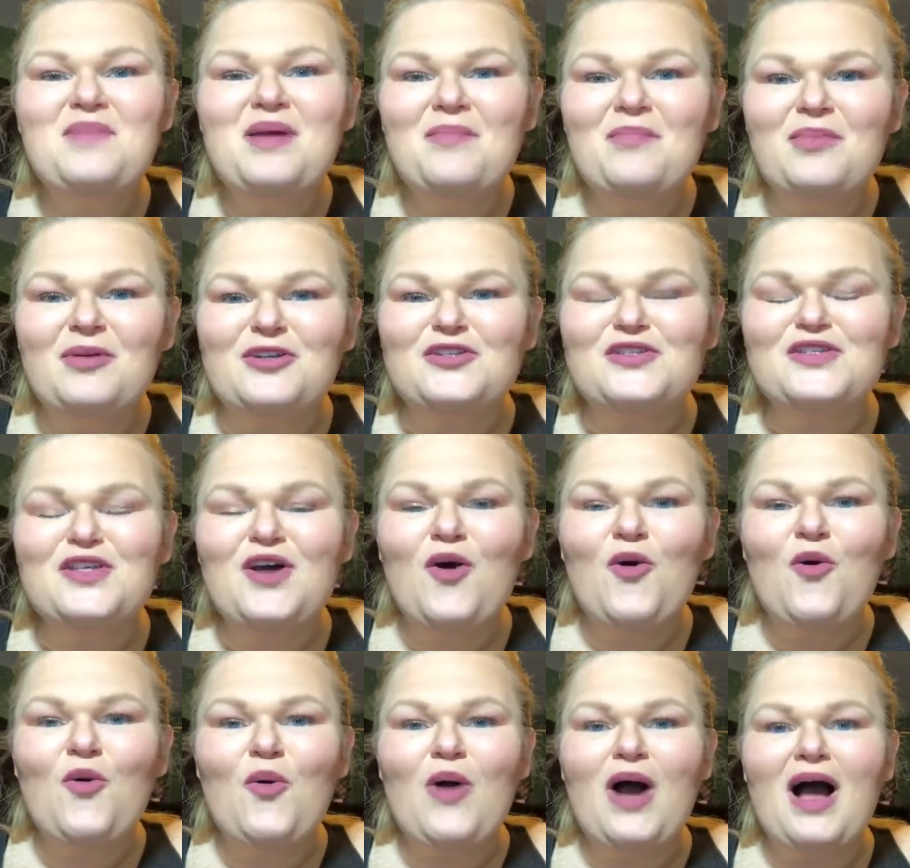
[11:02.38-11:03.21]
members.
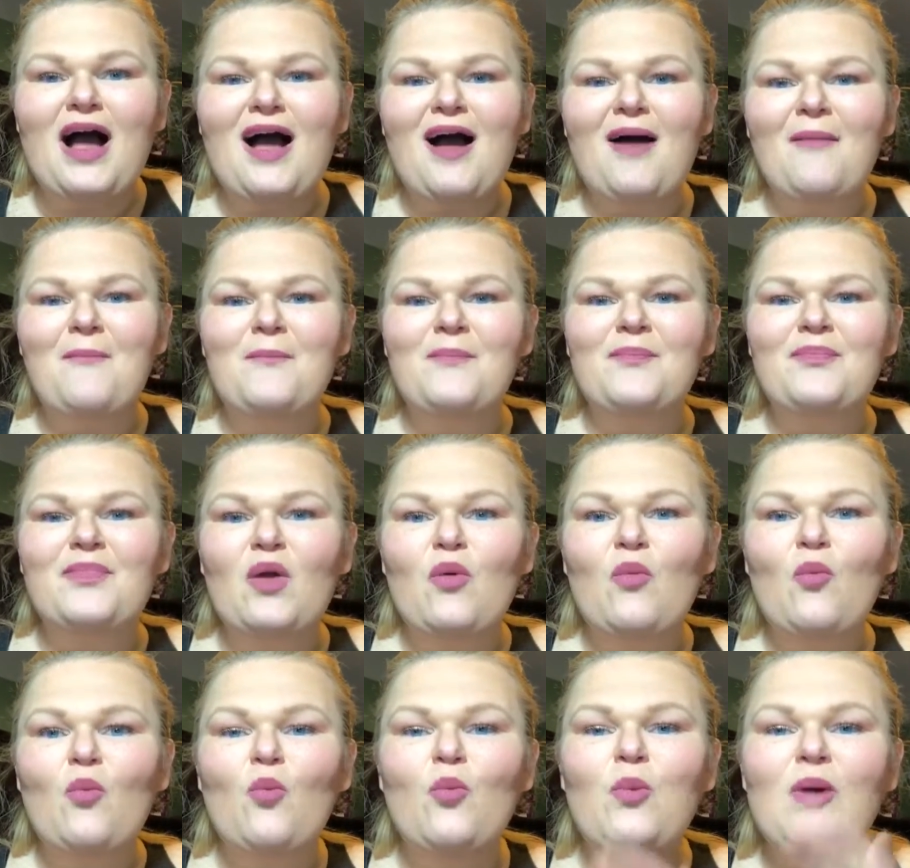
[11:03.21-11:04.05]
So
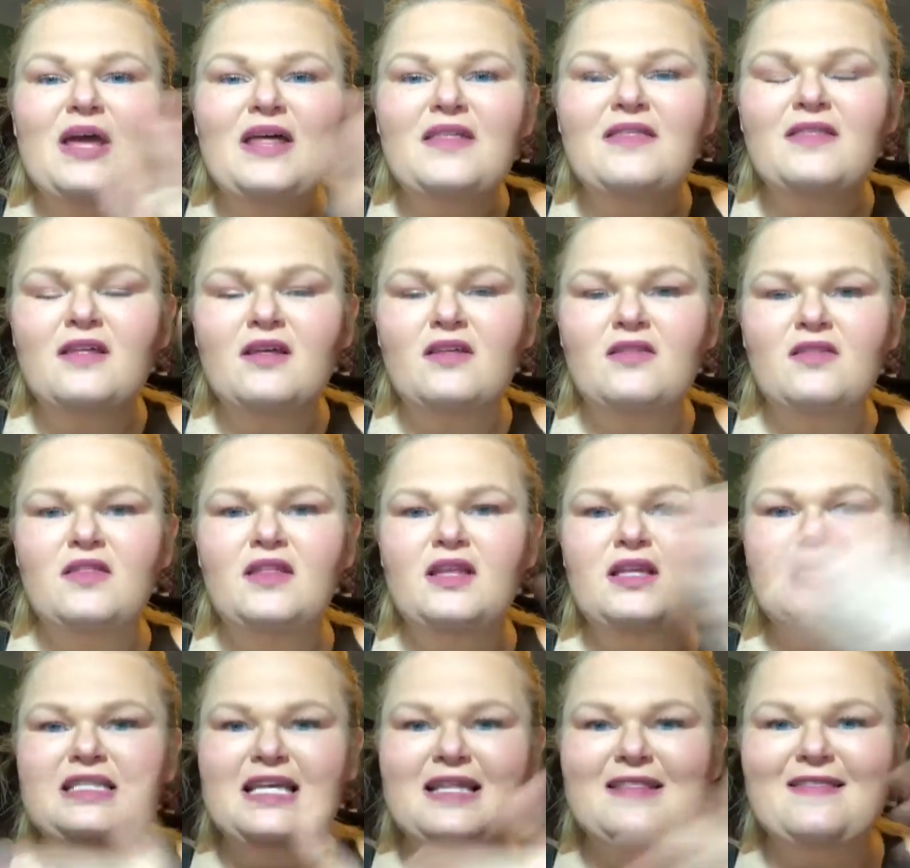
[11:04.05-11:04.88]
with
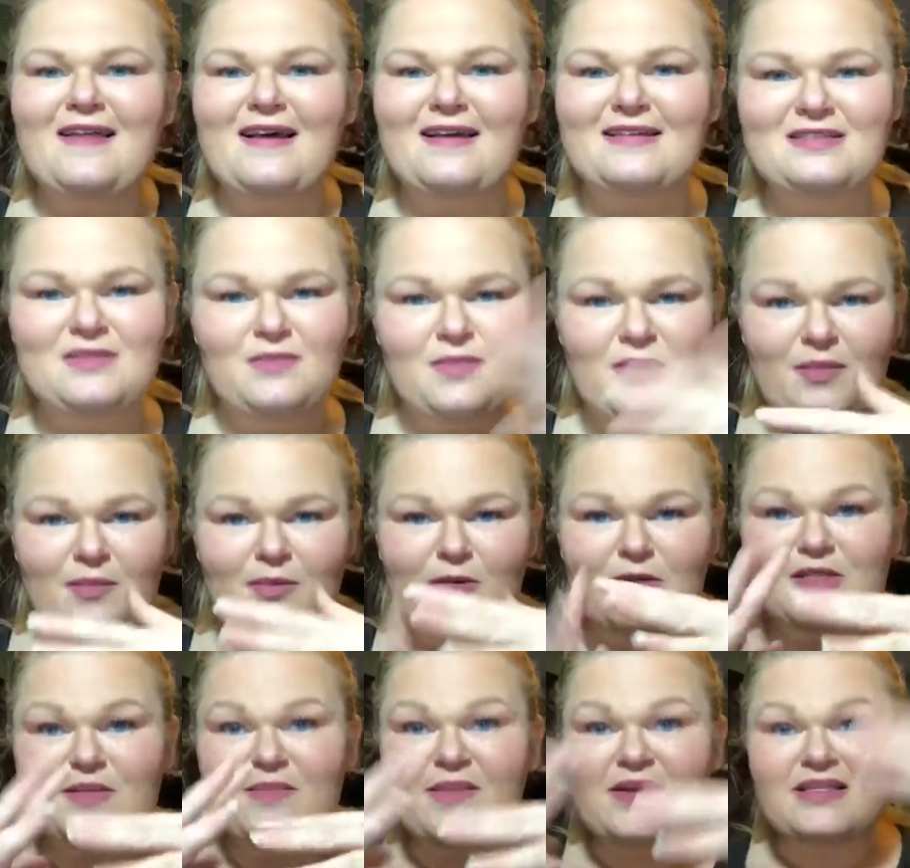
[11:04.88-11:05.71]
the 10,000
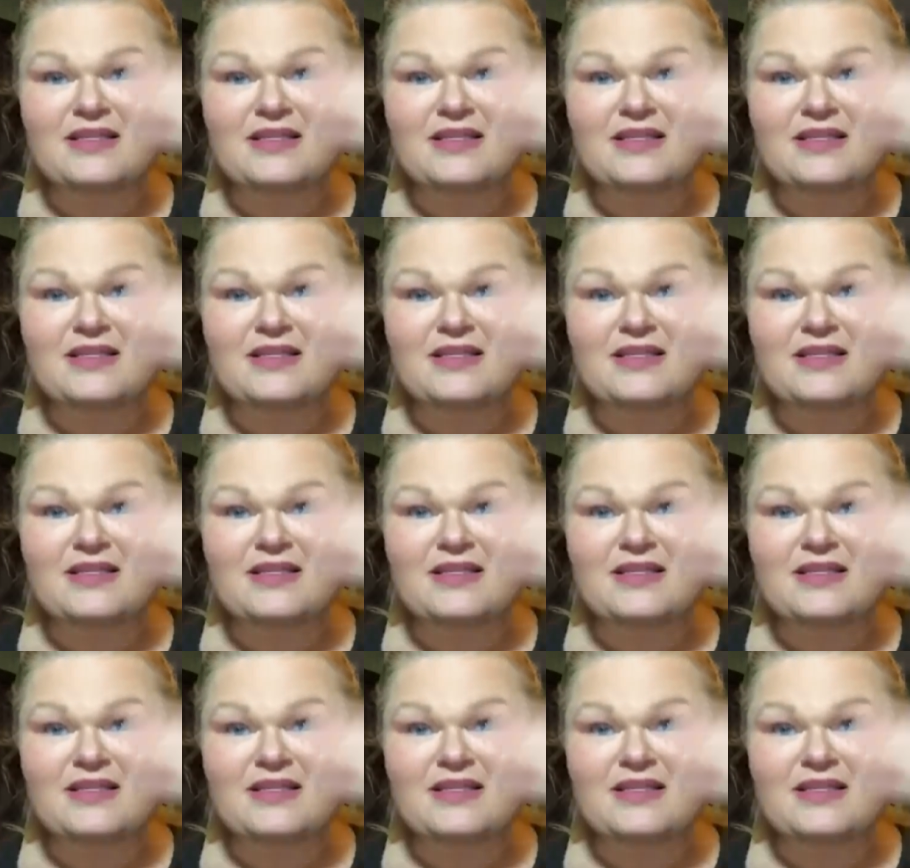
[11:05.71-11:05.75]
members and